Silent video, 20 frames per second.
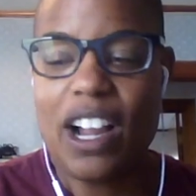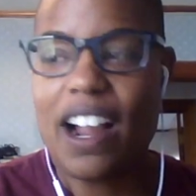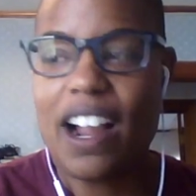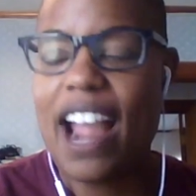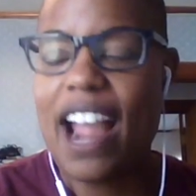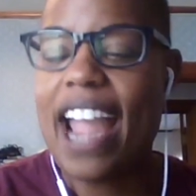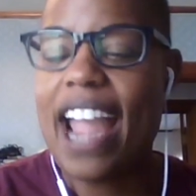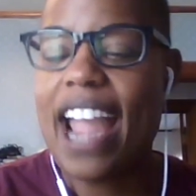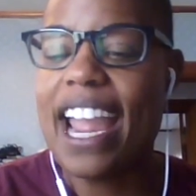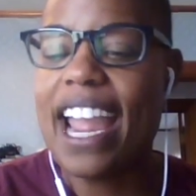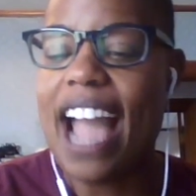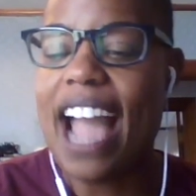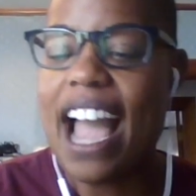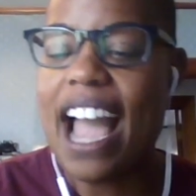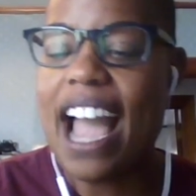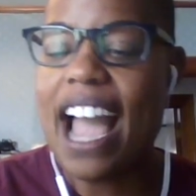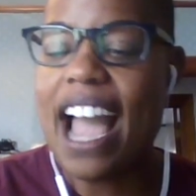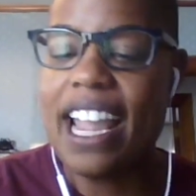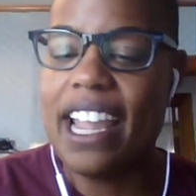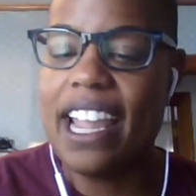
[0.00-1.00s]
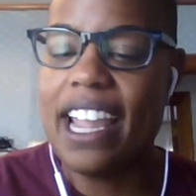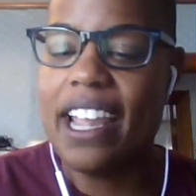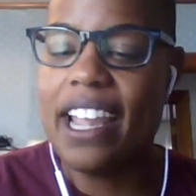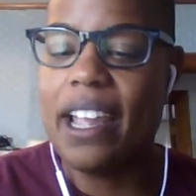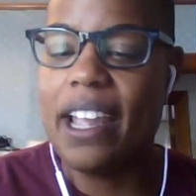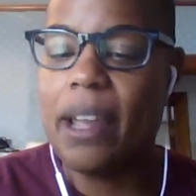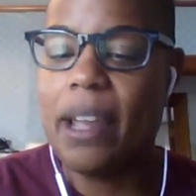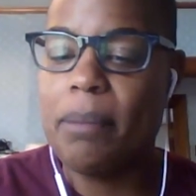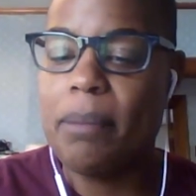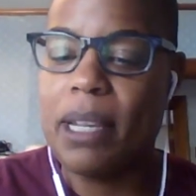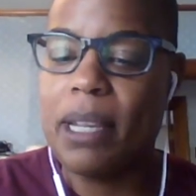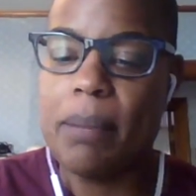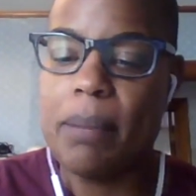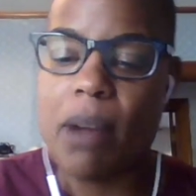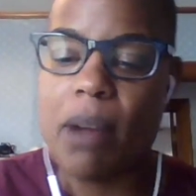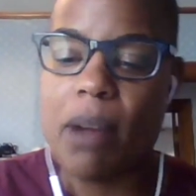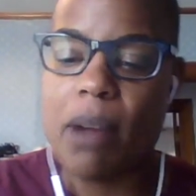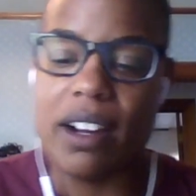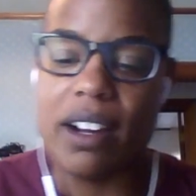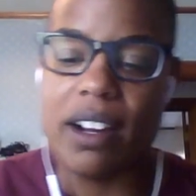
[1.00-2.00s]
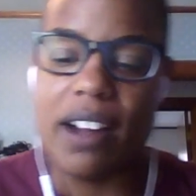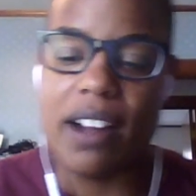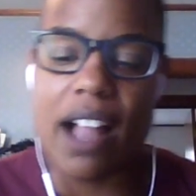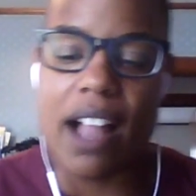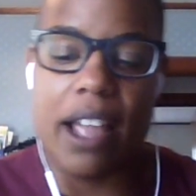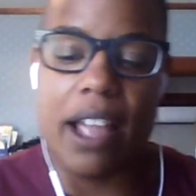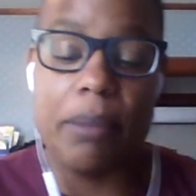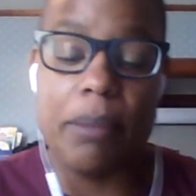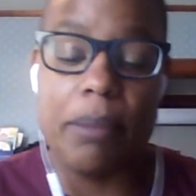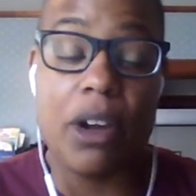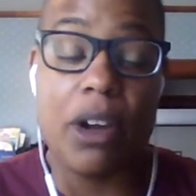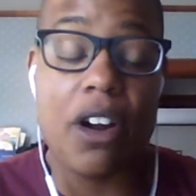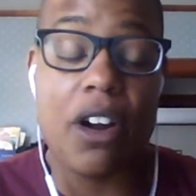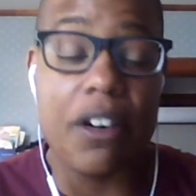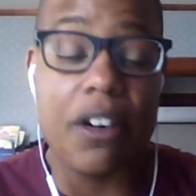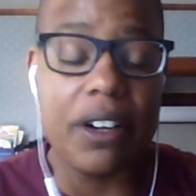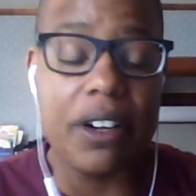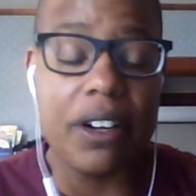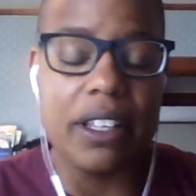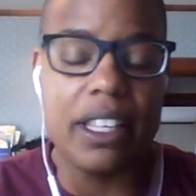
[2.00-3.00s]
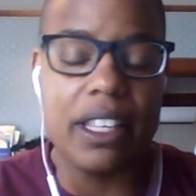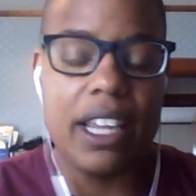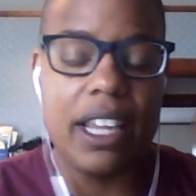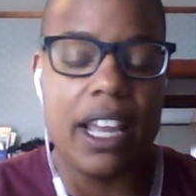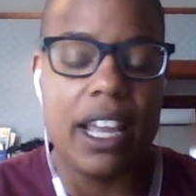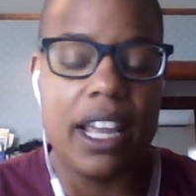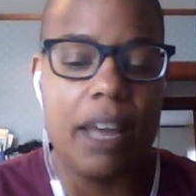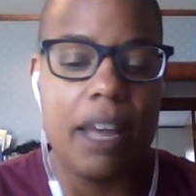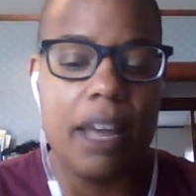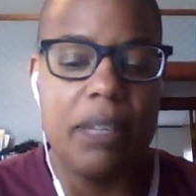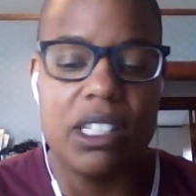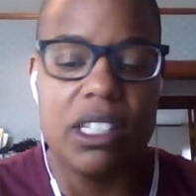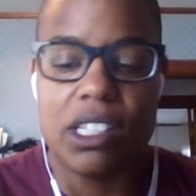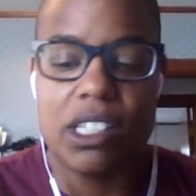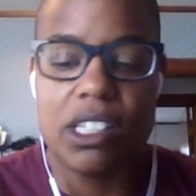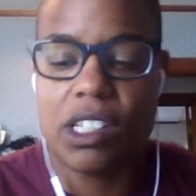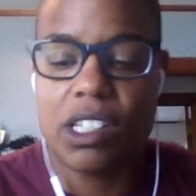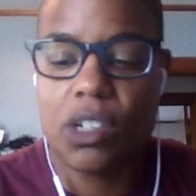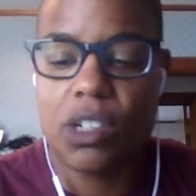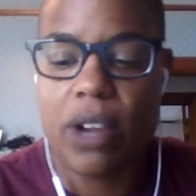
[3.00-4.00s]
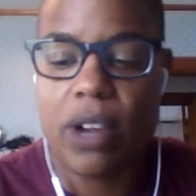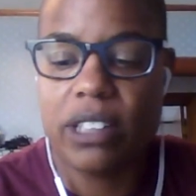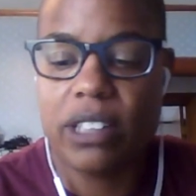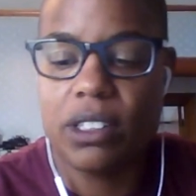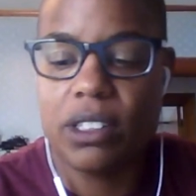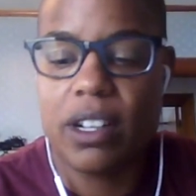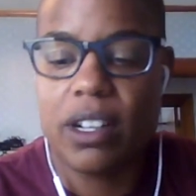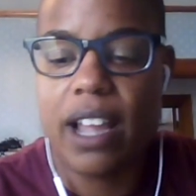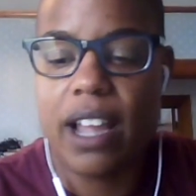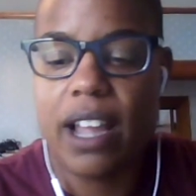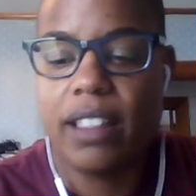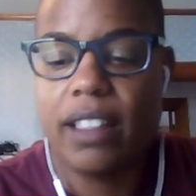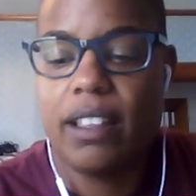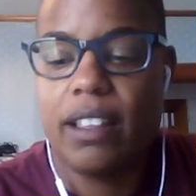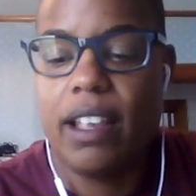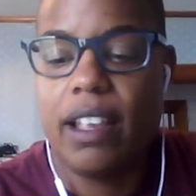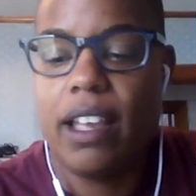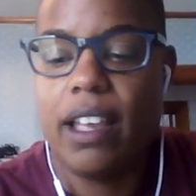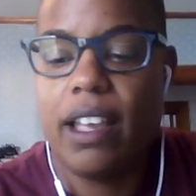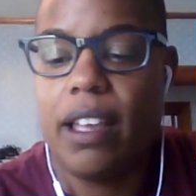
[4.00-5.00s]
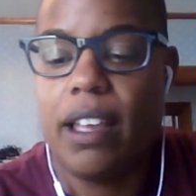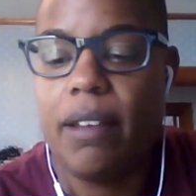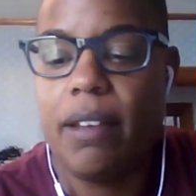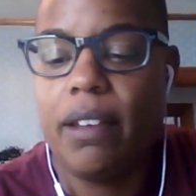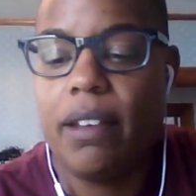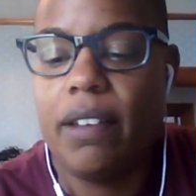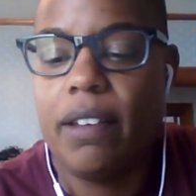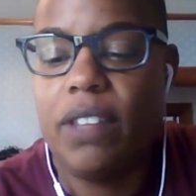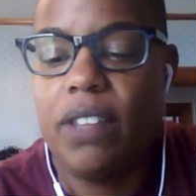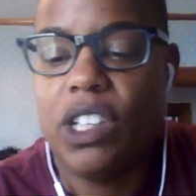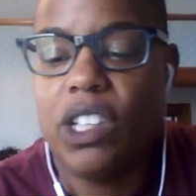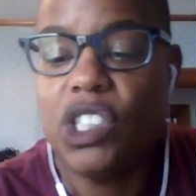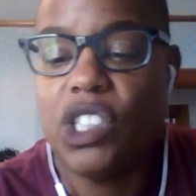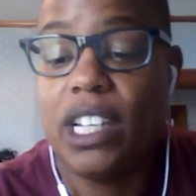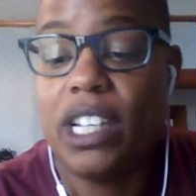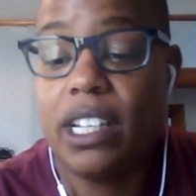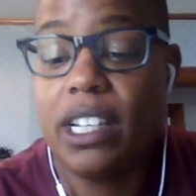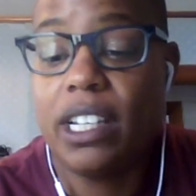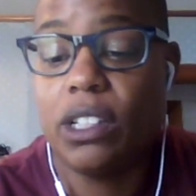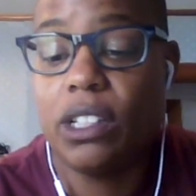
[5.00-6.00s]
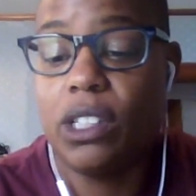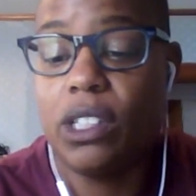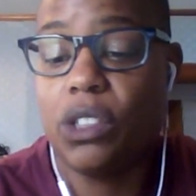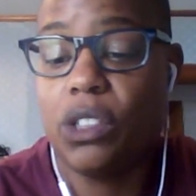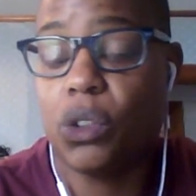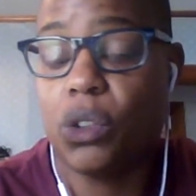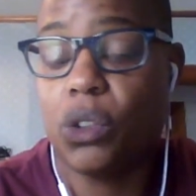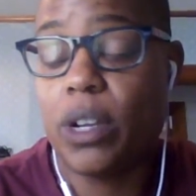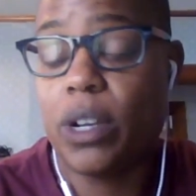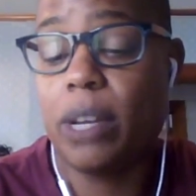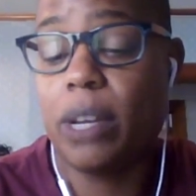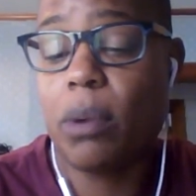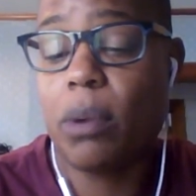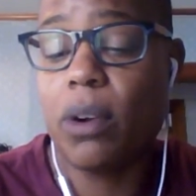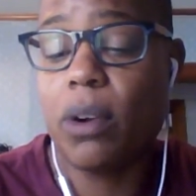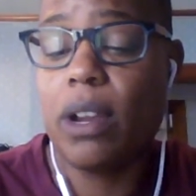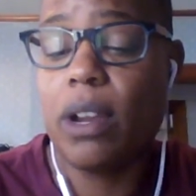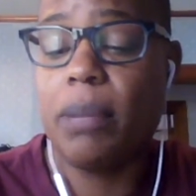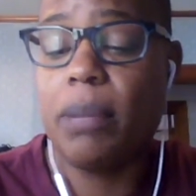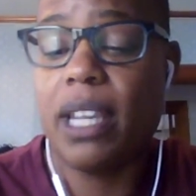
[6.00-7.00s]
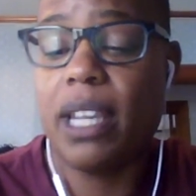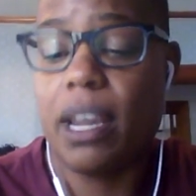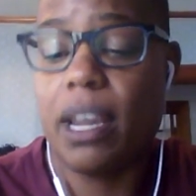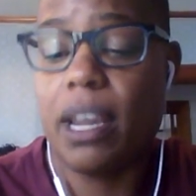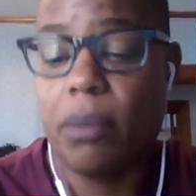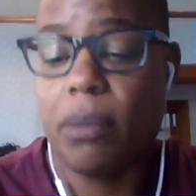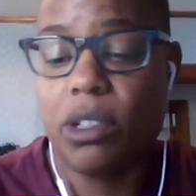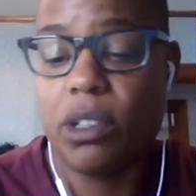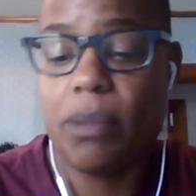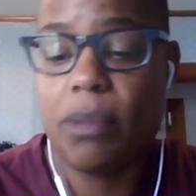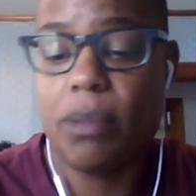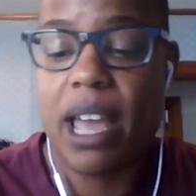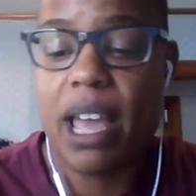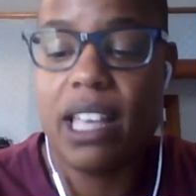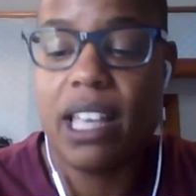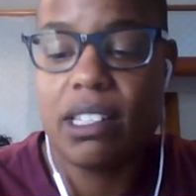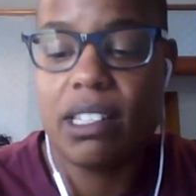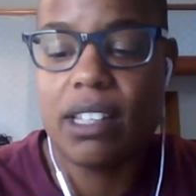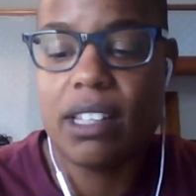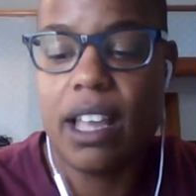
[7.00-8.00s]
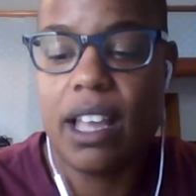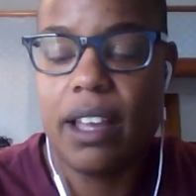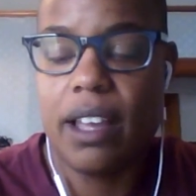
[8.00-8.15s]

Hey, I am Kim Parker. I am currently the assistant director of the Shady Hill Teacher Training Program in Cambridge, Mass.